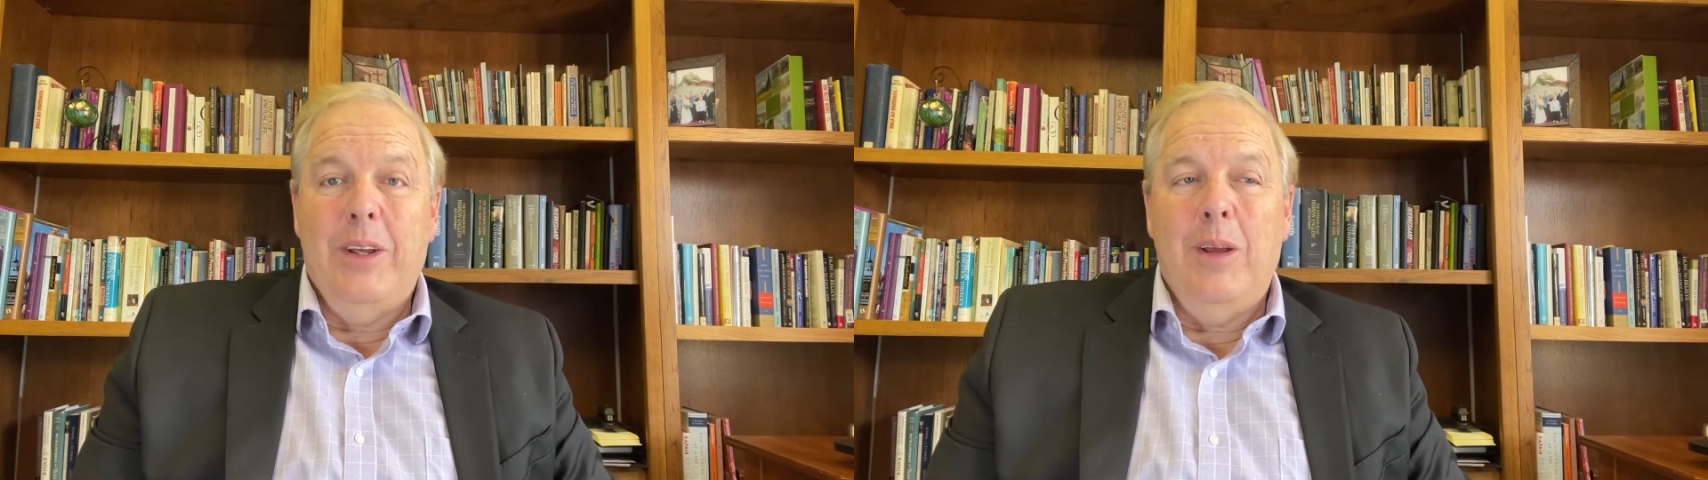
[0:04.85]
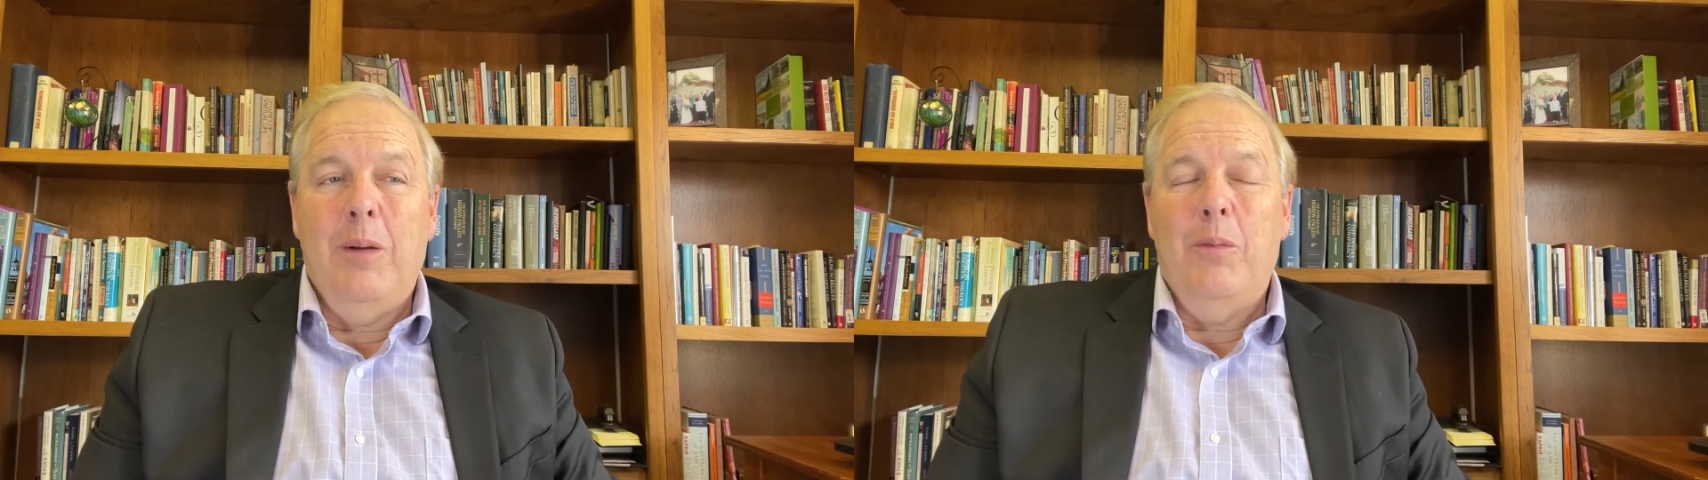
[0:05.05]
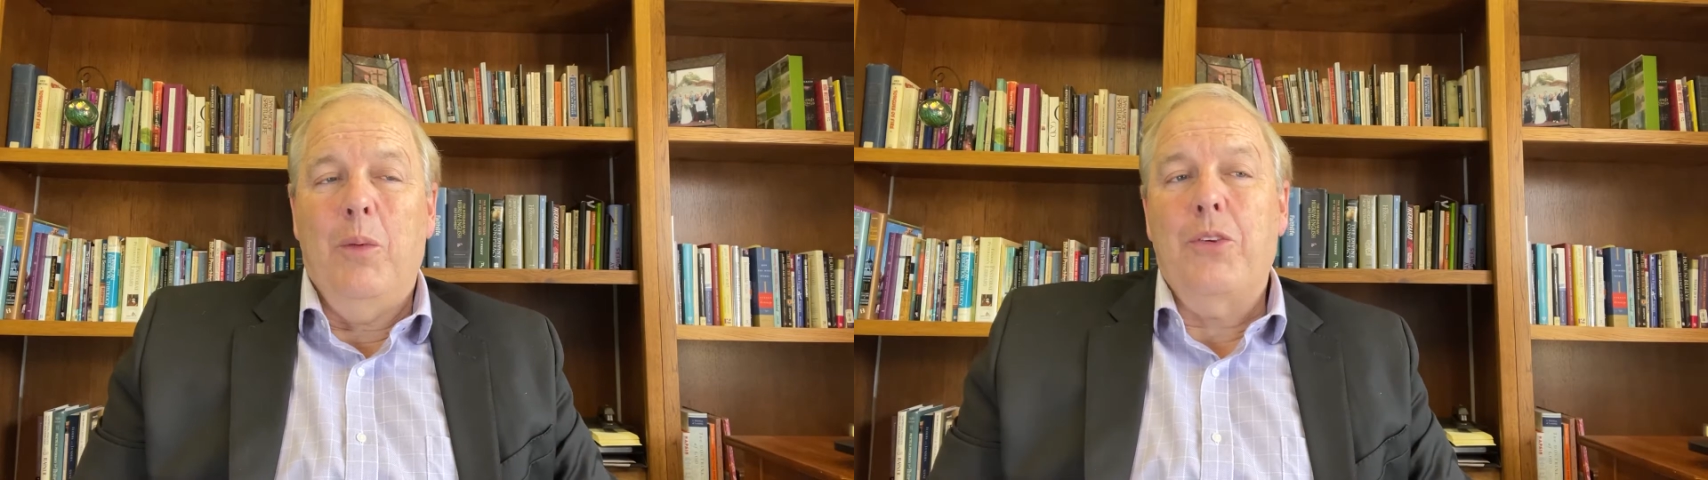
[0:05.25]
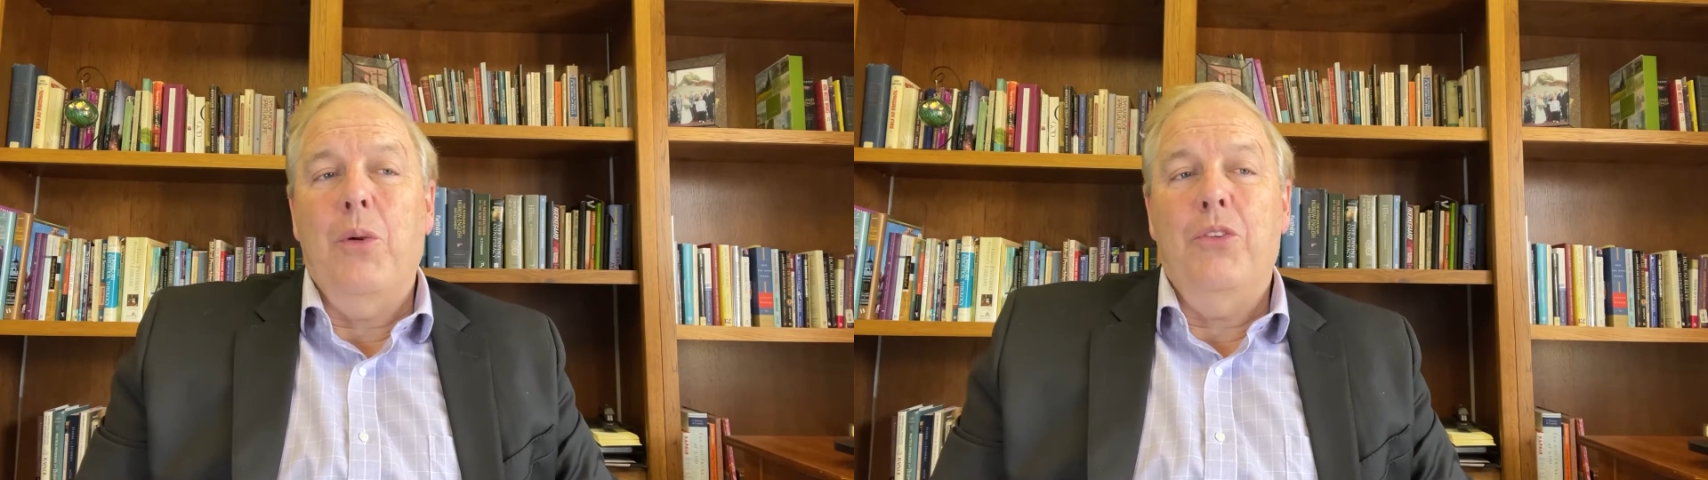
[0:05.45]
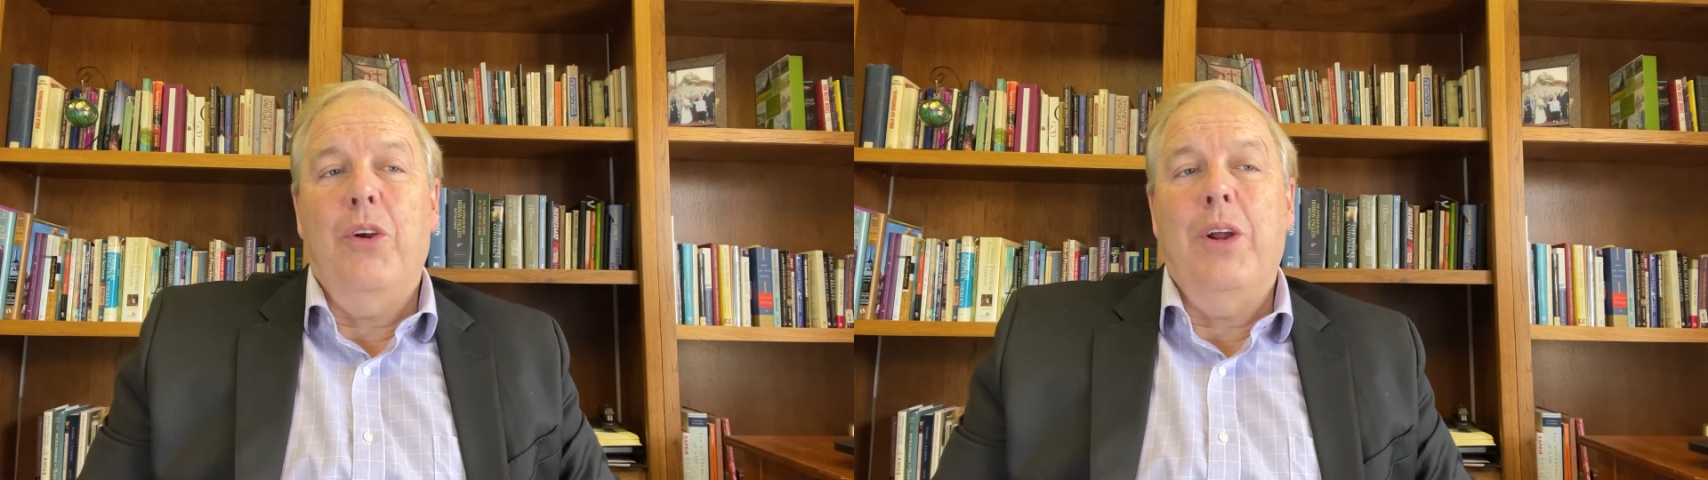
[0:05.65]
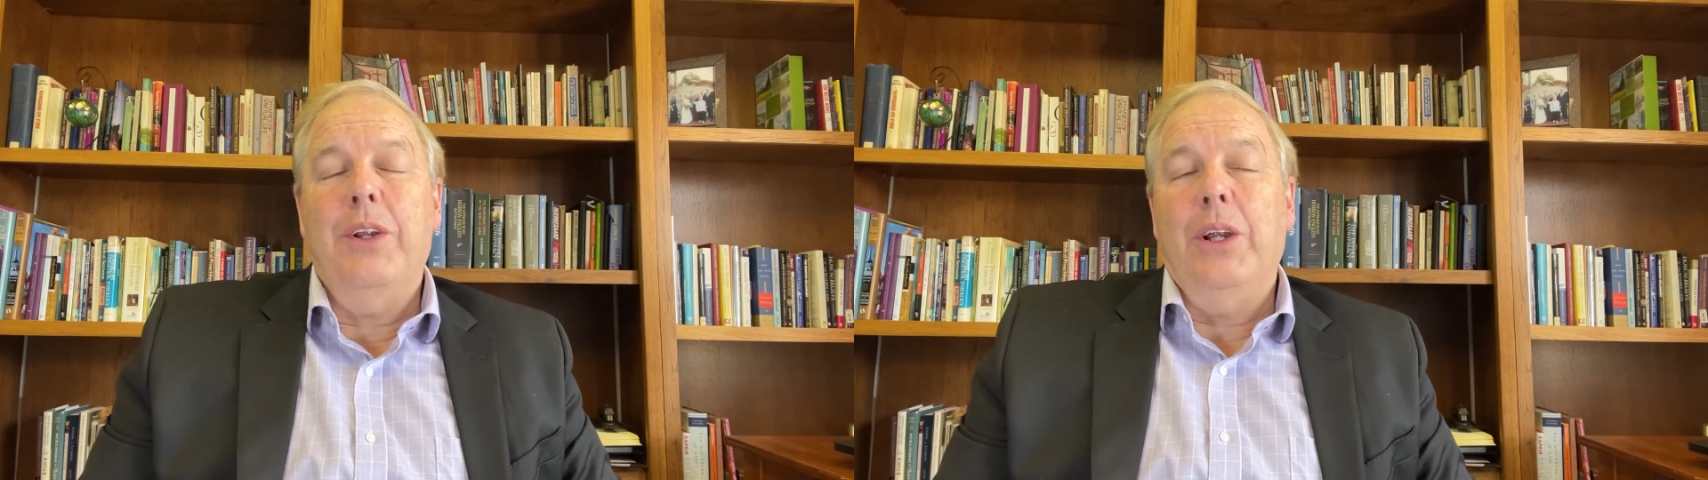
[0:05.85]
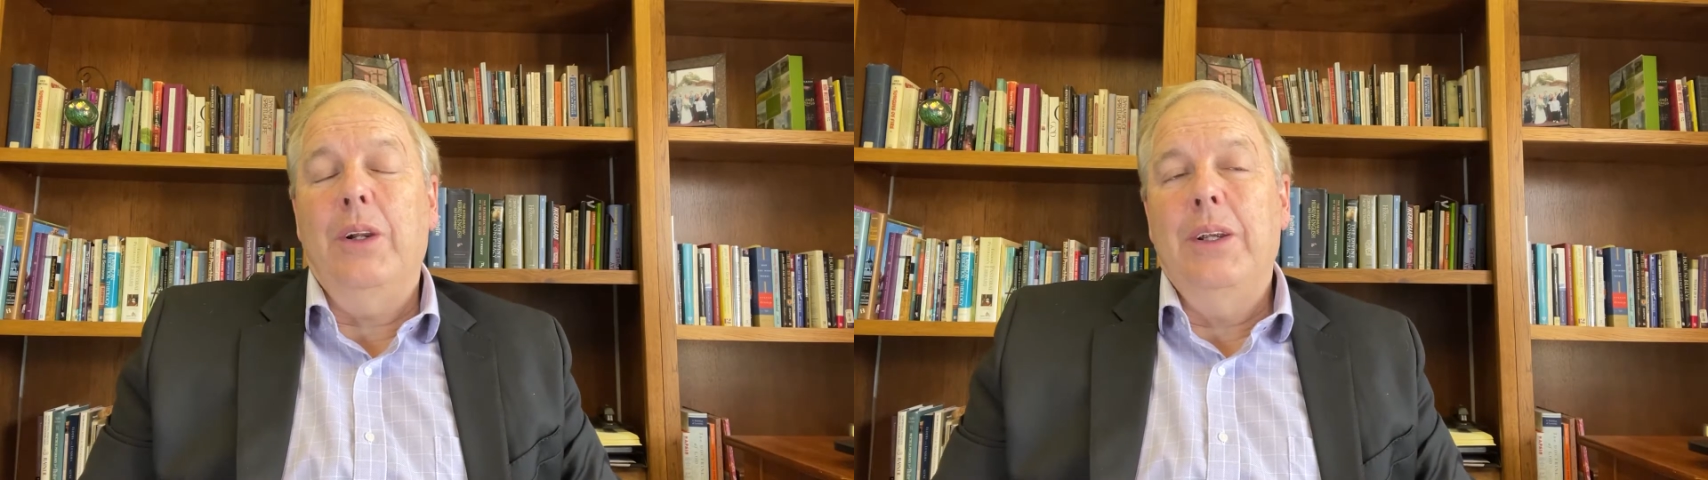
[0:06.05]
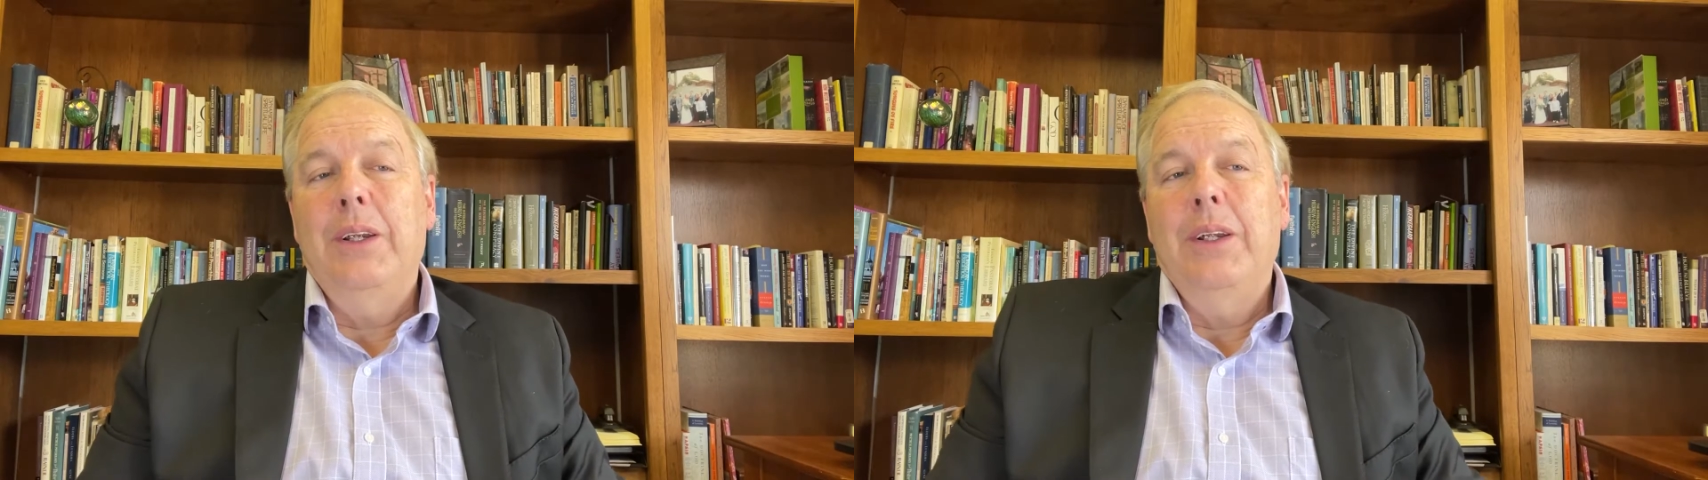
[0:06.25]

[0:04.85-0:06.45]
of what goes on here.